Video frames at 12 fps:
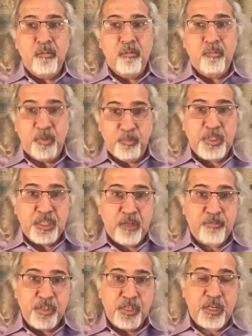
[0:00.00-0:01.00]
But what I've
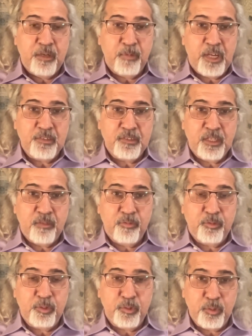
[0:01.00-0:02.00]
trained myself
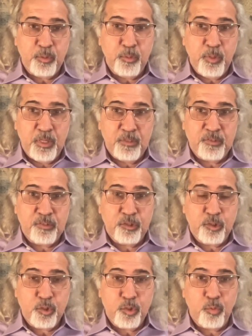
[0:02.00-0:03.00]
to do is
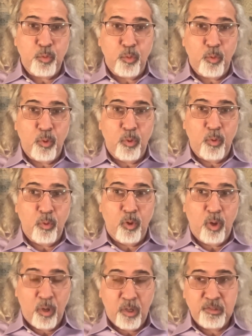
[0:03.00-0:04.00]
to
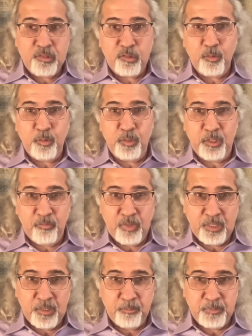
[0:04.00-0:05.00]
also
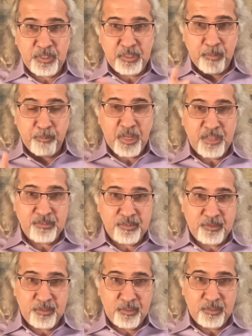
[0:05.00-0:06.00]
develop the
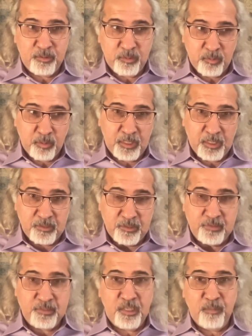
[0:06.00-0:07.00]
capacity to look at the
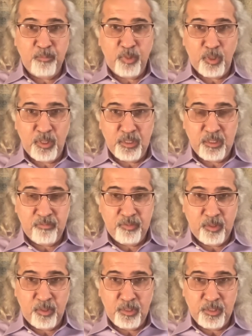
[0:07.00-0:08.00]
same body of
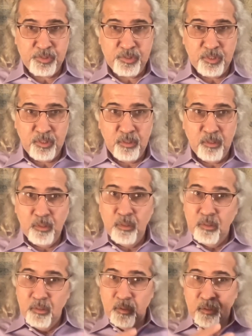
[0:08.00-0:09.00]
knowledge
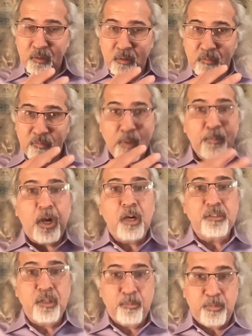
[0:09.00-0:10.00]
from
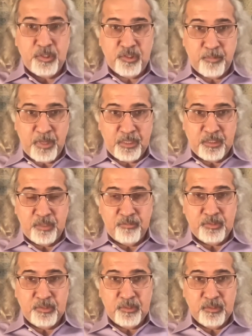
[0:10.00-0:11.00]
other
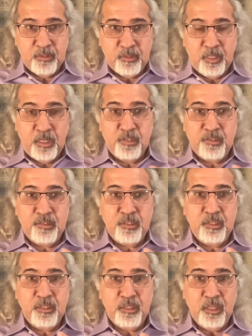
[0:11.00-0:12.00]
perspectives and
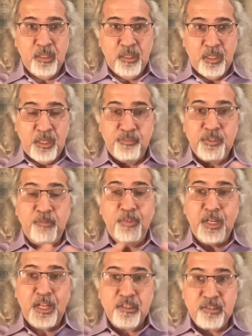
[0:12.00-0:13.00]
see if someone
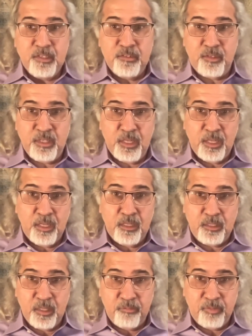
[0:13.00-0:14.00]
else is reading it
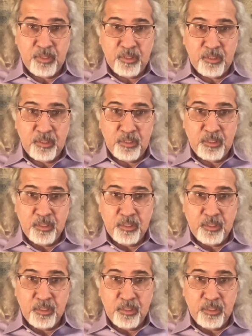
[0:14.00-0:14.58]
differently,